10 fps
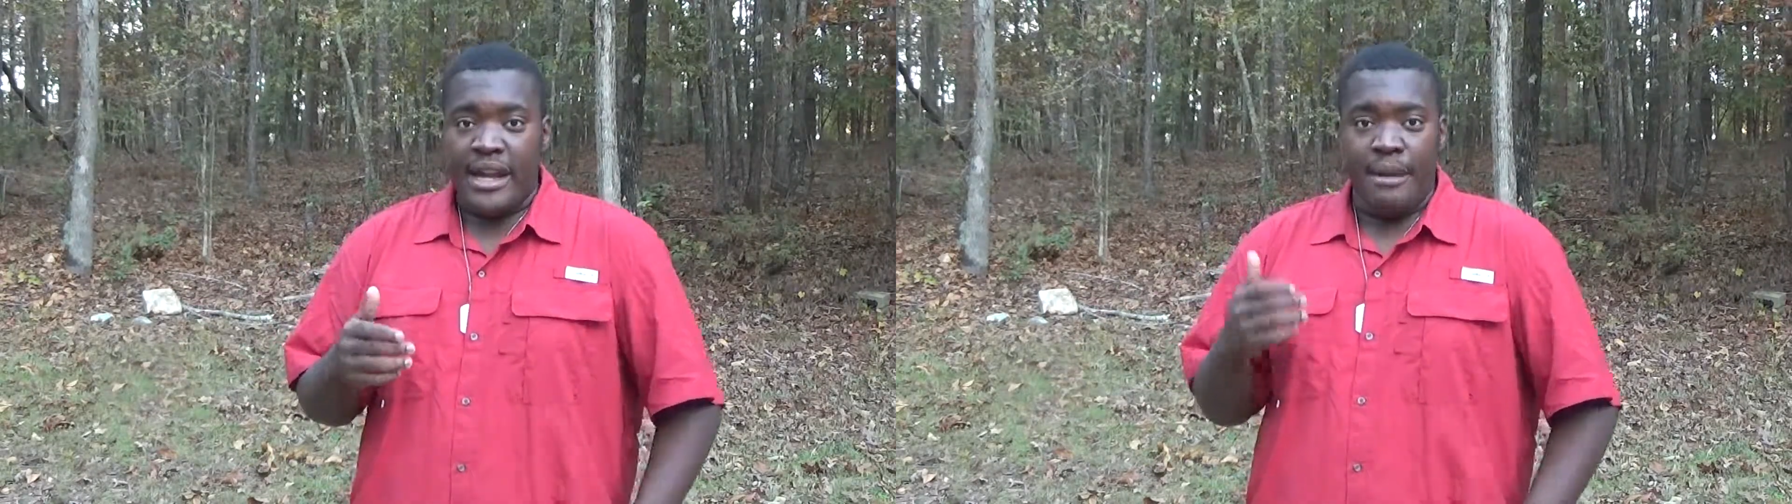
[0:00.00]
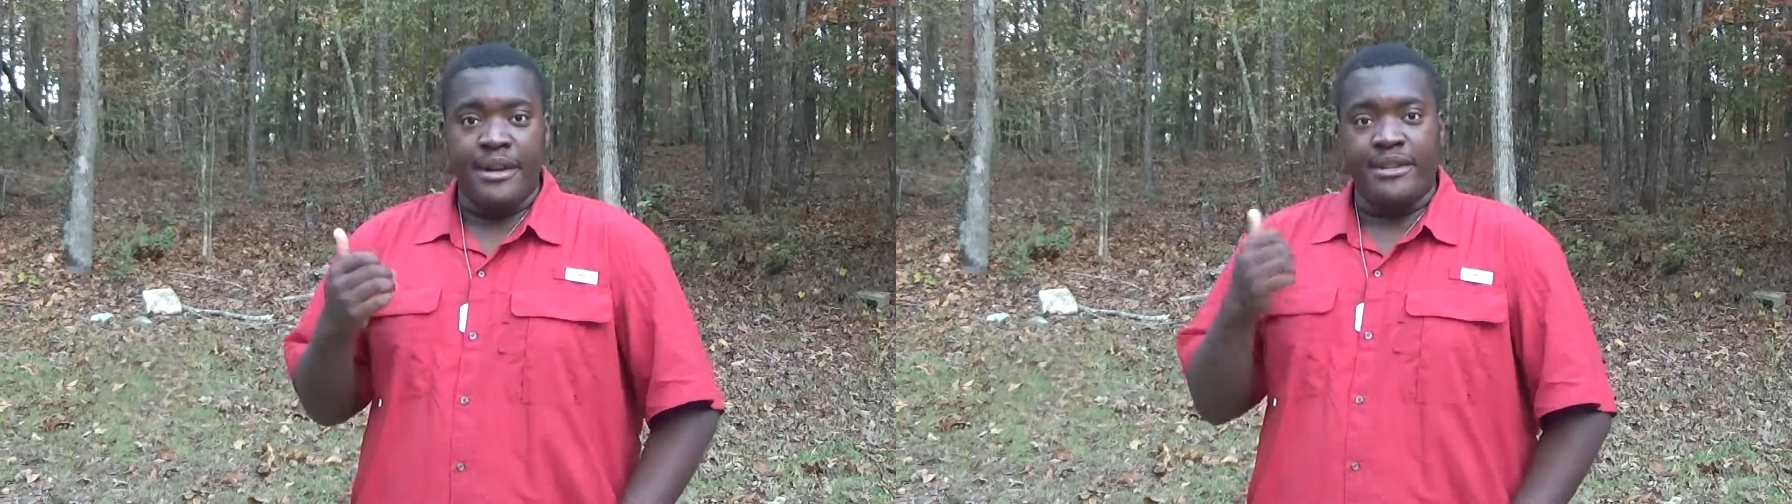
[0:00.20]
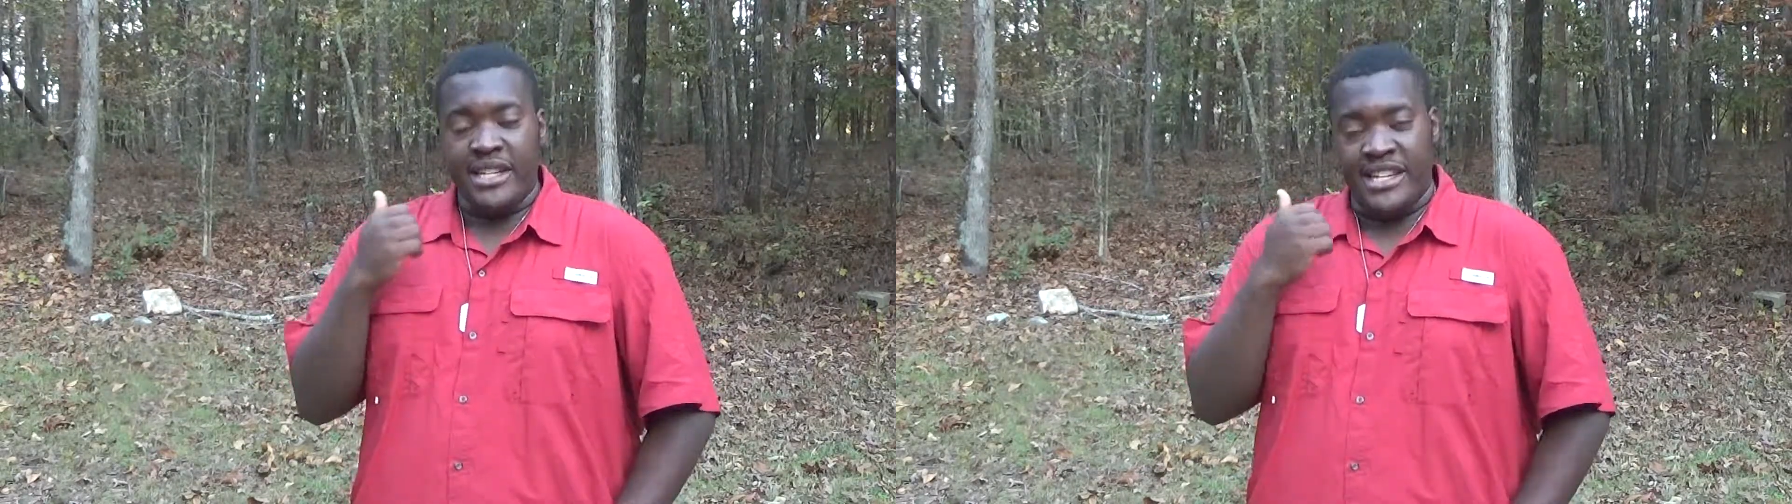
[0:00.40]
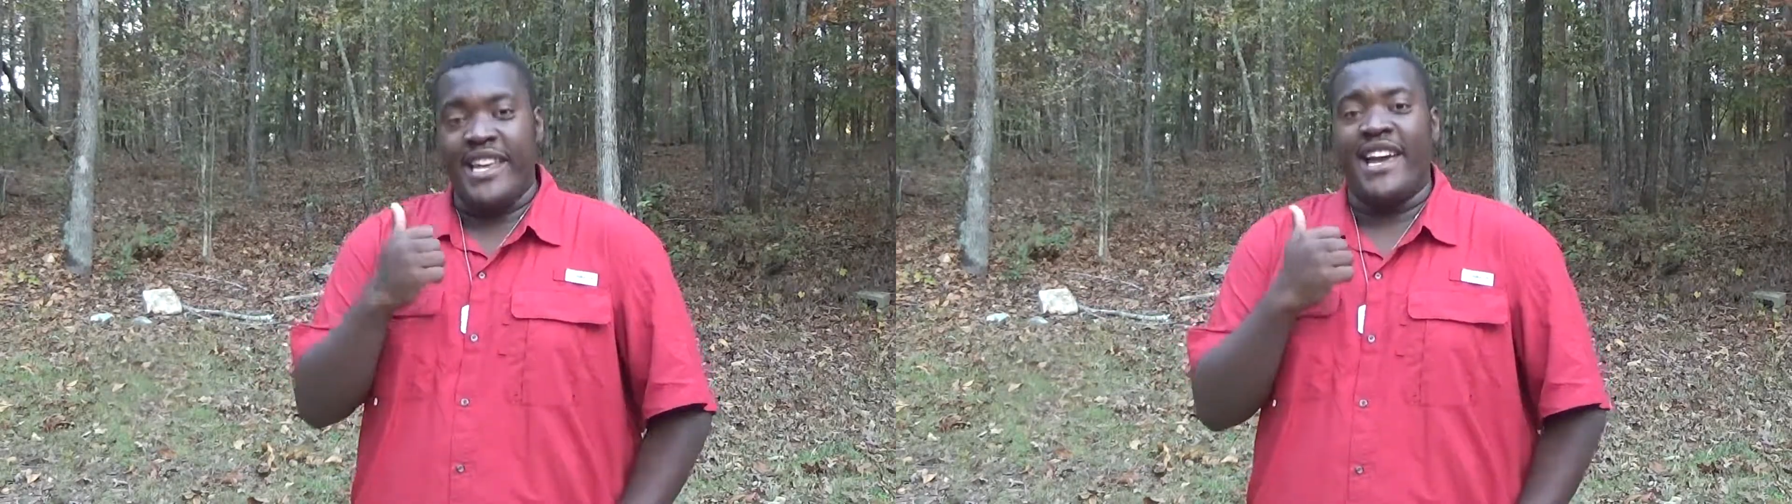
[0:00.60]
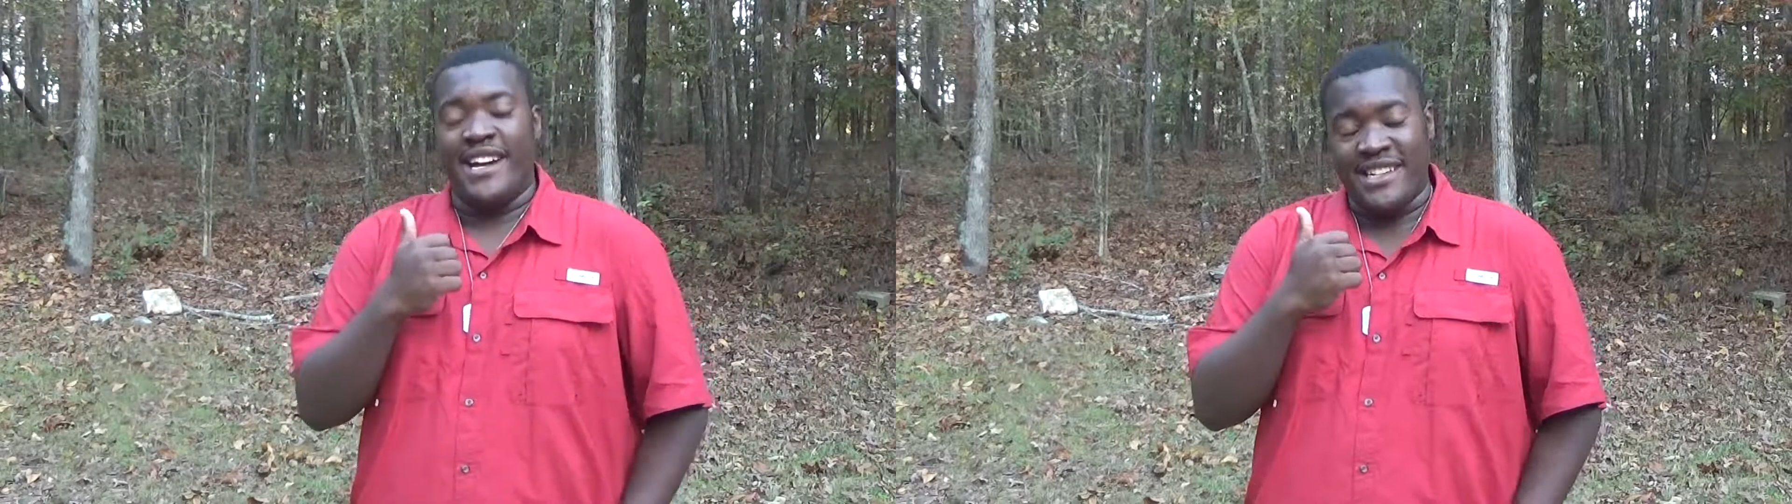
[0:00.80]
I mean,
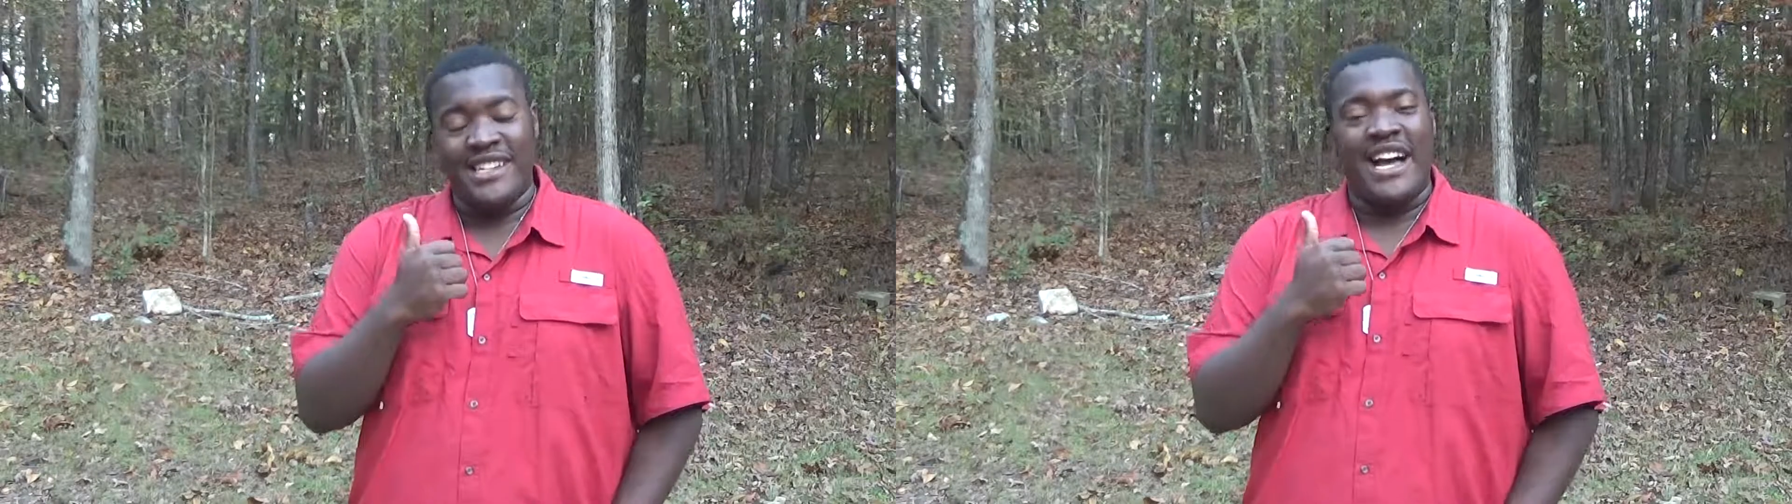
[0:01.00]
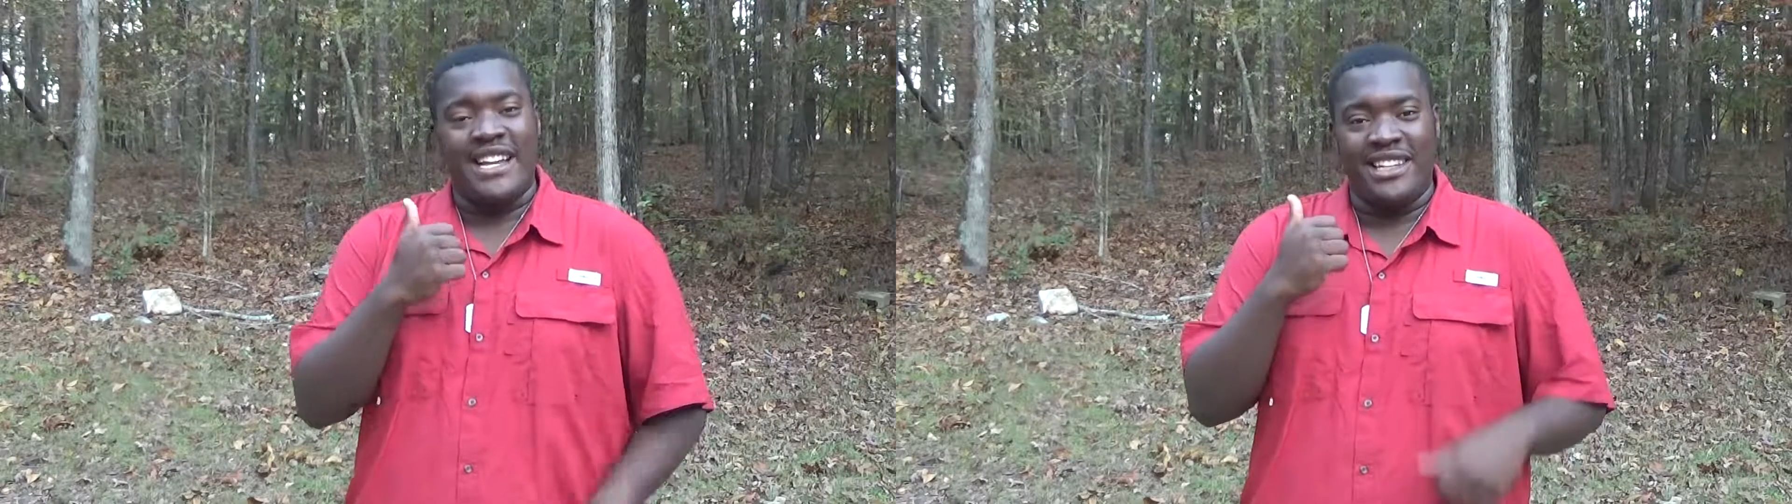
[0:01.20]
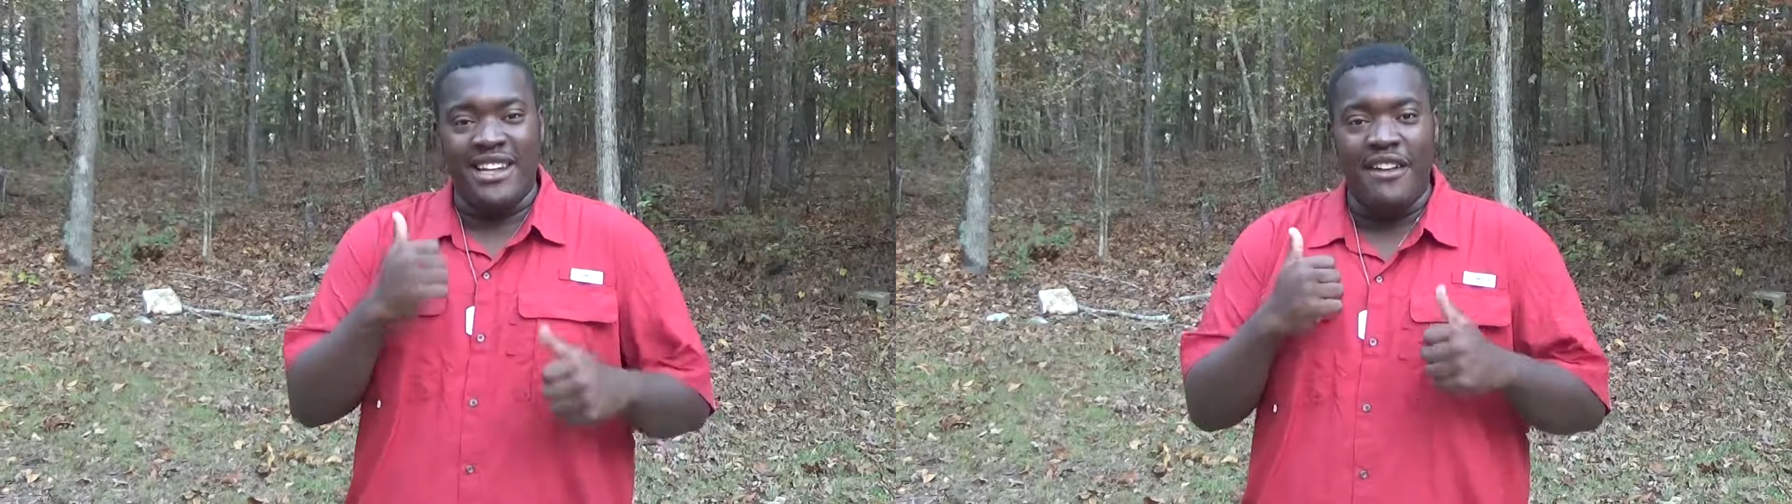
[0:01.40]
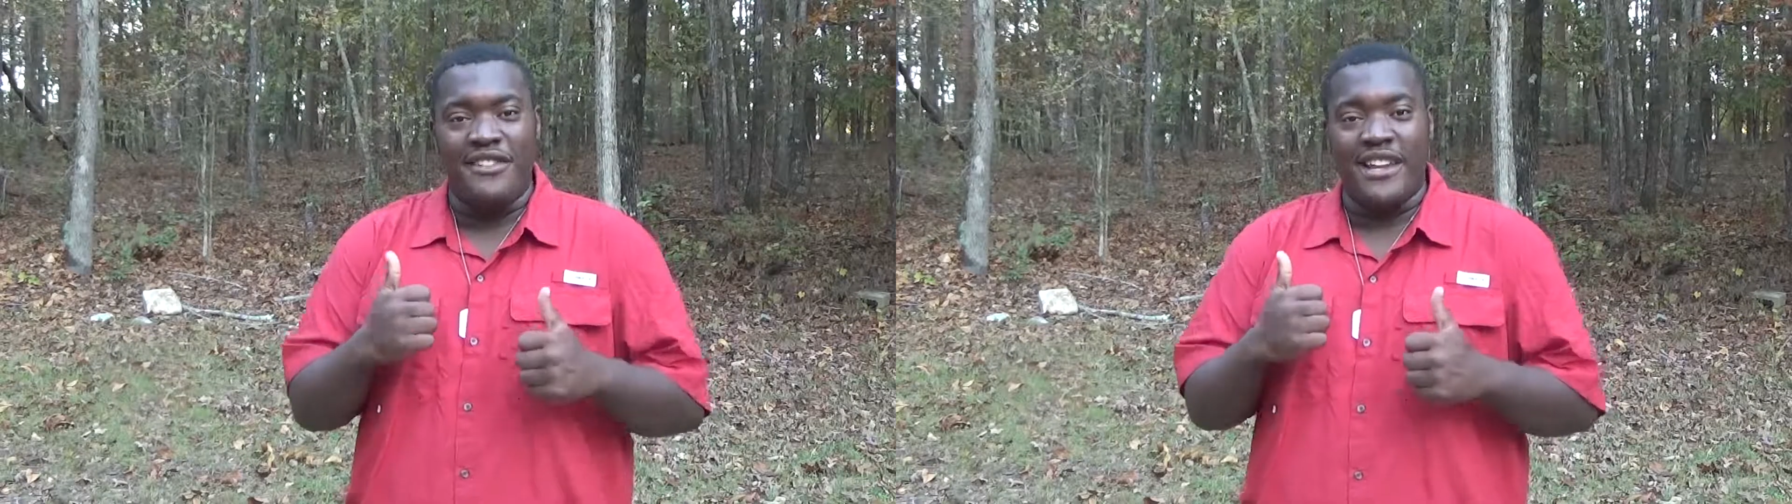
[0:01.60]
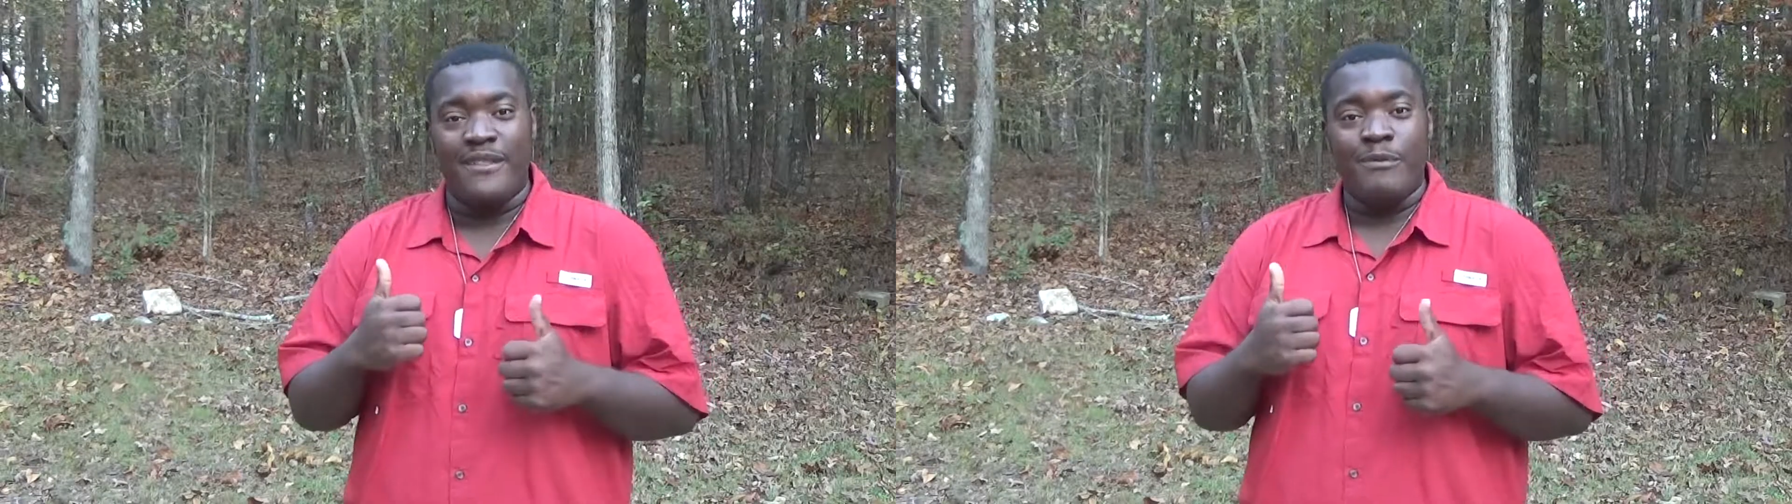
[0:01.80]
yeah, I
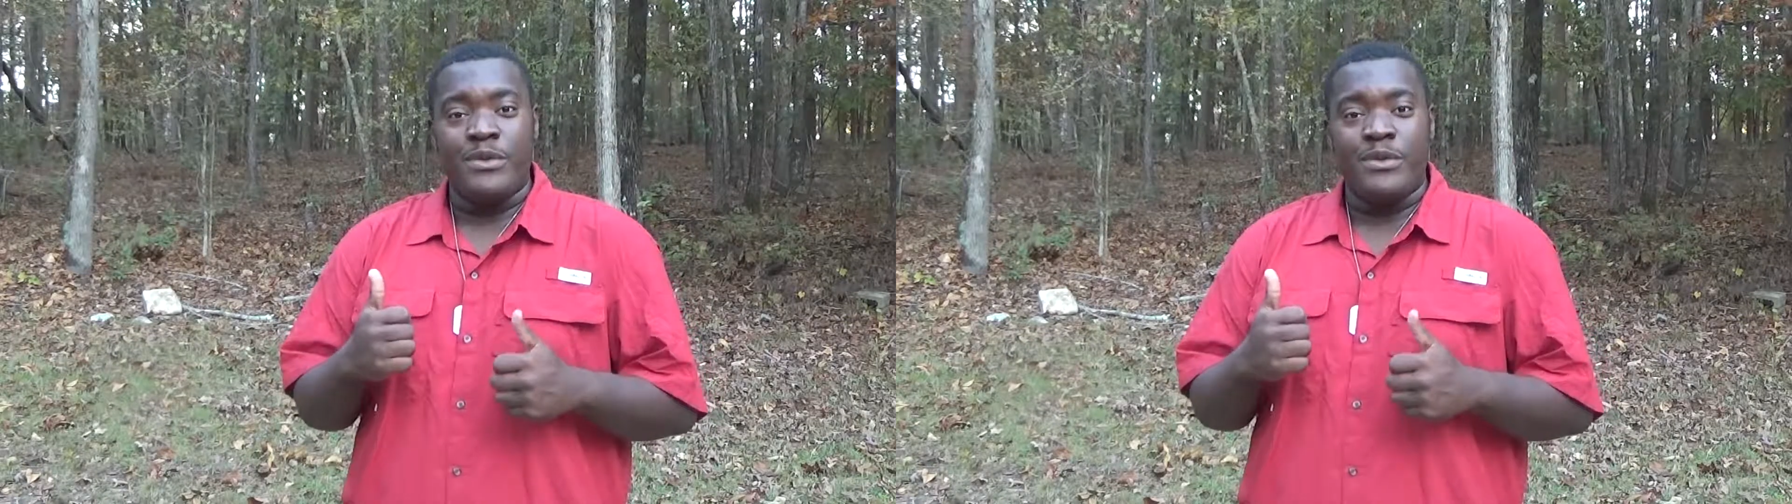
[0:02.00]
loved it.